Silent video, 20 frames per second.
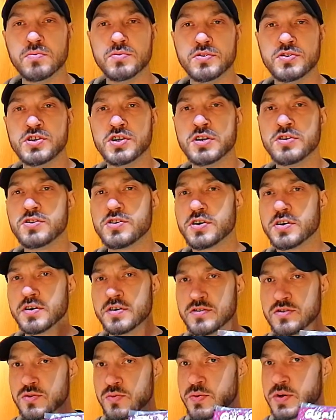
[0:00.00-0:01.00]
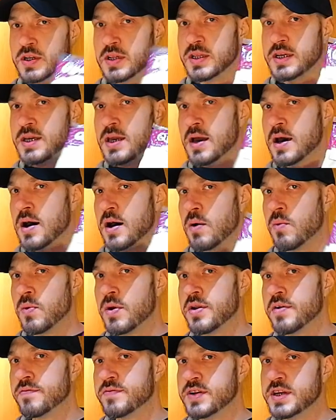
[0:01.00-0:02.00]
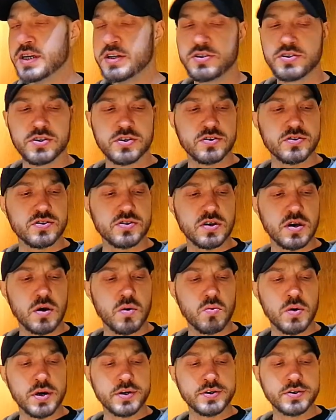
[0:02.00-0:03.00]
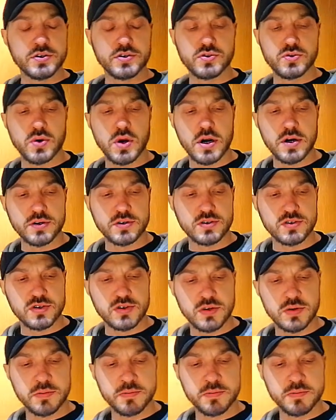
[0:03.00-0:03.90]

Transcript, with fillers: ginger is really uh, one of nature's uh, wonder drugs.